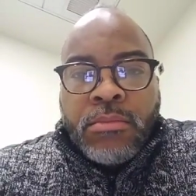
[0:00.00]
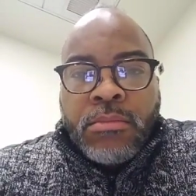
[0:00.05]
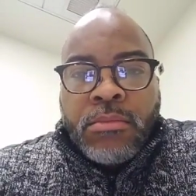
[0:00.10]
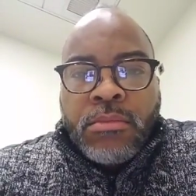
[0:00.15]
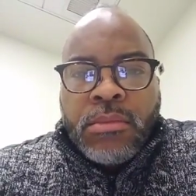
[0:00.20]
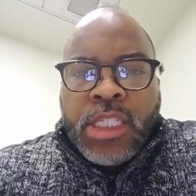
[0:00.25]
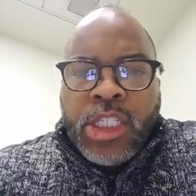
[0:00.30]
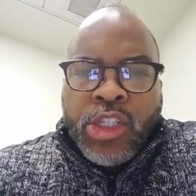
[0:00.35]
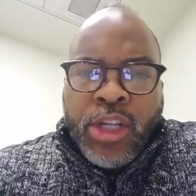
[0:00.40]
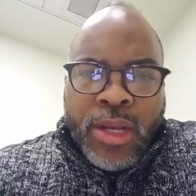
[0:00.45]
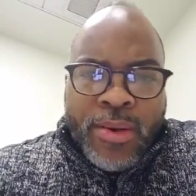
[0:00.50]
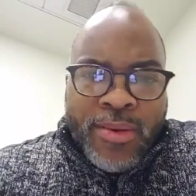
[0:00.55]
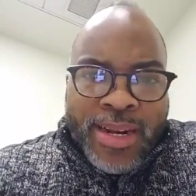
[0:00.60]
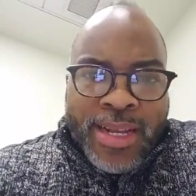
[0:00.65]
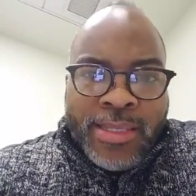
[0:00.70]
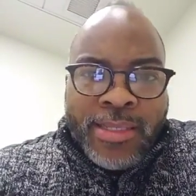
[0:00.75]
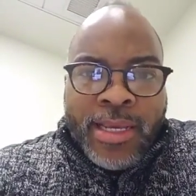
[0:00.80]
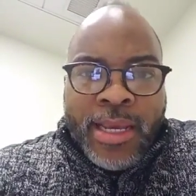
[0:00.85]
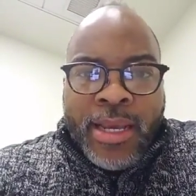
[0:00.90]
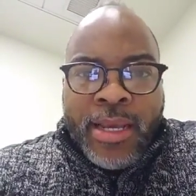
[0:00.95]
Did you hear what
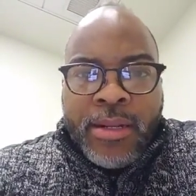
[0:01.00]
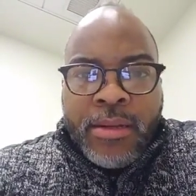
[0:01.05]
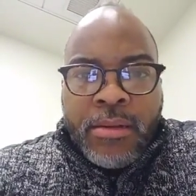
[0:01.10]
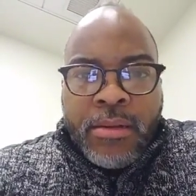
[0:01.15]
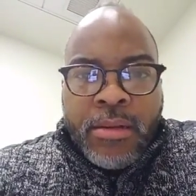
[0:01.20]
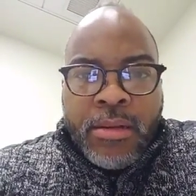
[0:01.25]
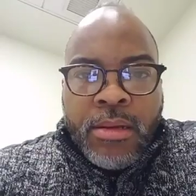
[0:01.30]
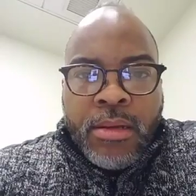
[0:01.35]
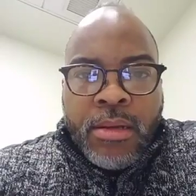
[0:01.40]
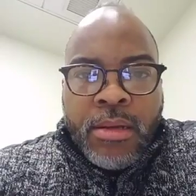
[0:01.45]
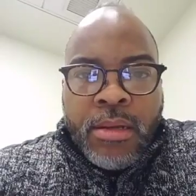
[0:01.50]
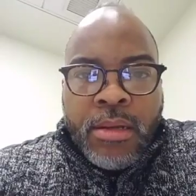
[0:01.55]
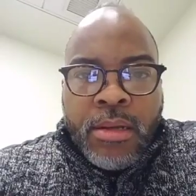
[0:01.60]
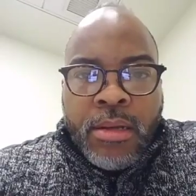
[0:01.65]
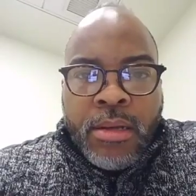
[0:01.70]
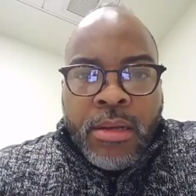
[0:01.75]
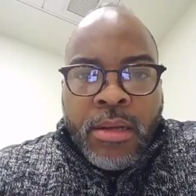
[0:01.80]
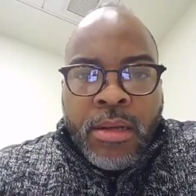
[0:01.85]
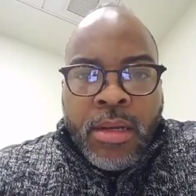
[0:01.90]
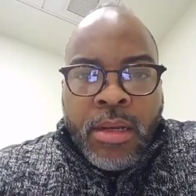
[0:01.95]
I said?
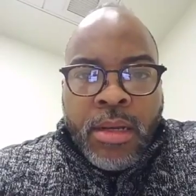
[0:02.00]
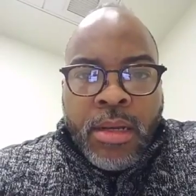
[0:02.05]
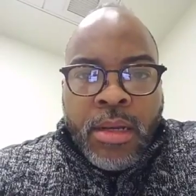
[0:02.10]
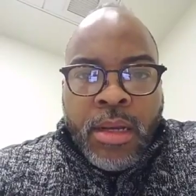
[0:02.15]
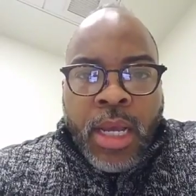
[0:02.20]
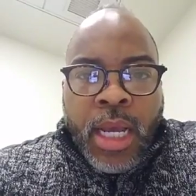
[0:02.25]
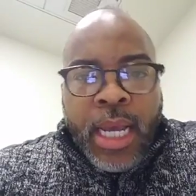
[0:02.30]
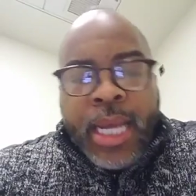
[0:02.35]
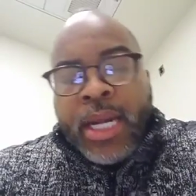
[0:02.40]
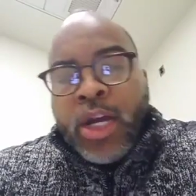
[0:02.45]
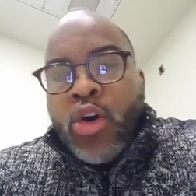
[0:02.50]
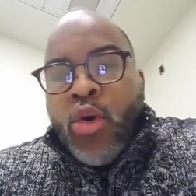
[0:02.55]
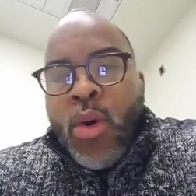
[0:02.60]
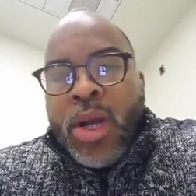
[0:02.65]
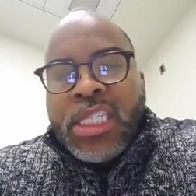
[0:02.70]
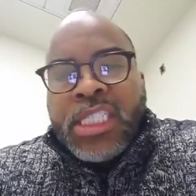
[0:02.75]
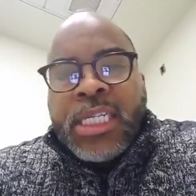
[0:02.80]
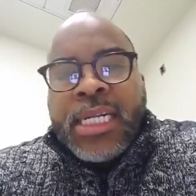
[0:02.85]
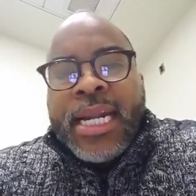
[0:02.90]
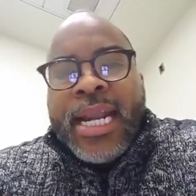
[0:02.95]
And a
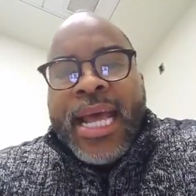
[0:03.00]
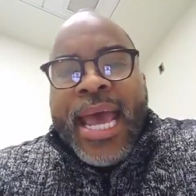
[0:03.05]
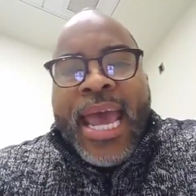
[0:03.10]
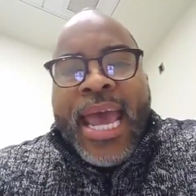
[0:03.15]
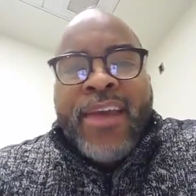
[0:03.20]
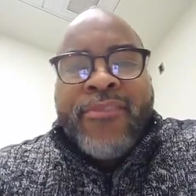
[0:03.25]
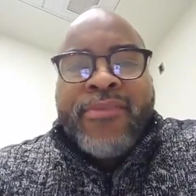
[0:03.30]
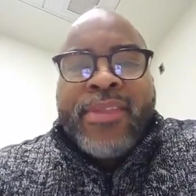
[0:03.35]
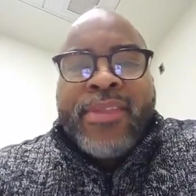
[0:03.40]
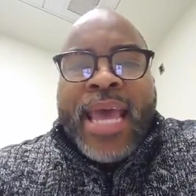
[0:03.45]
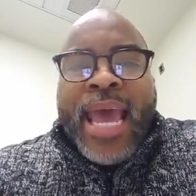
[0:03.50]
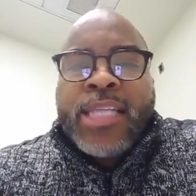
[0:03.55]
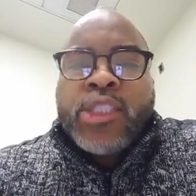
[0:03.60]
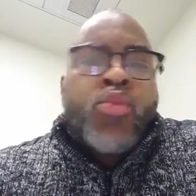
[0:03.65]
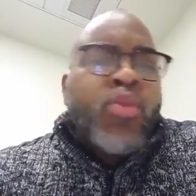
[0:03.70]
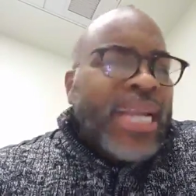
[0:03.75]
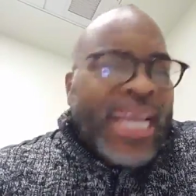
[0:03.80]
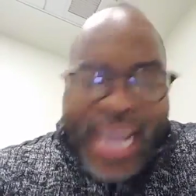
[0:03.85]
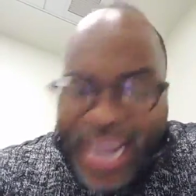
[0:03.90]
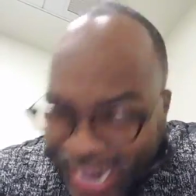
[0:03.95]
question that I have to ask
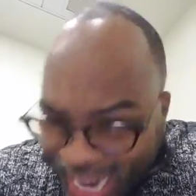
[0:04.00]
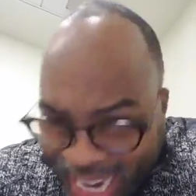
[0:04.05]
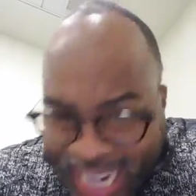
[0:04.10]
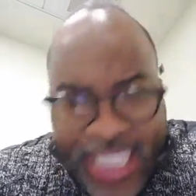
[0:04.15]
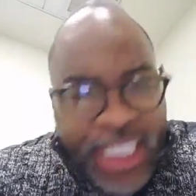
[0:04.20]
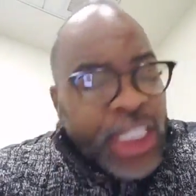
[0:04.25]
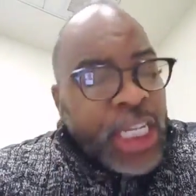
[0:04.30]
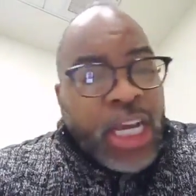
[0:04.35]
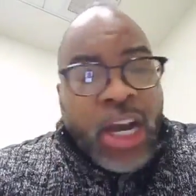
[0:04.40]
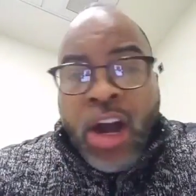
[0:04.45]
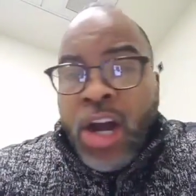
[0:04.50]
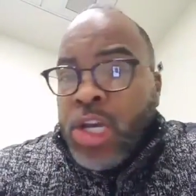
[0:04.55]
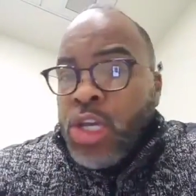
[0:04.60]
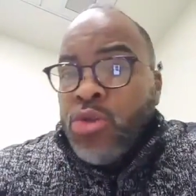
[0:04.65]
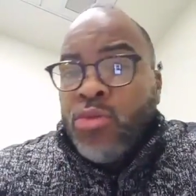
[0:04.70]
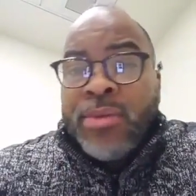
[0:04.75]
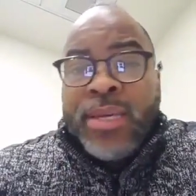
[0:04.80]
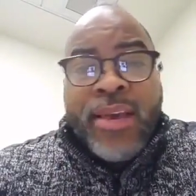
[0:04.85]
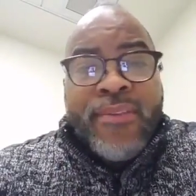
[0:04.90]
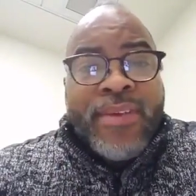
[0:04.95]
what energy are
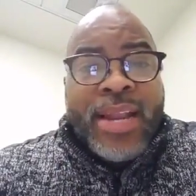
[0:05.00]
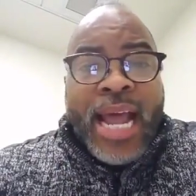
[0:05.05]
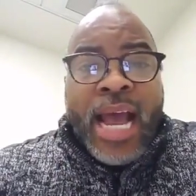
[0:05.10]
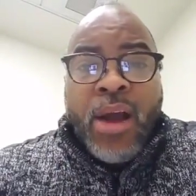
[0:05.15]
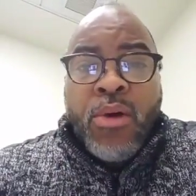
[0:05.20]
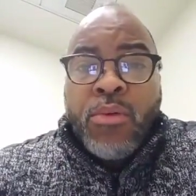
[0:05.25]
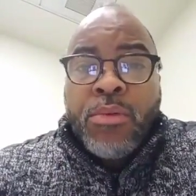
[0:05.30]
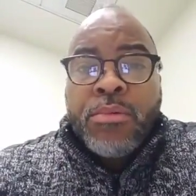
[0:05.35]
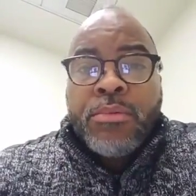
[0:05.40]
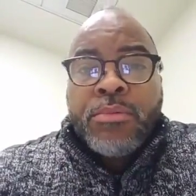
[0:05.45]
you giving out?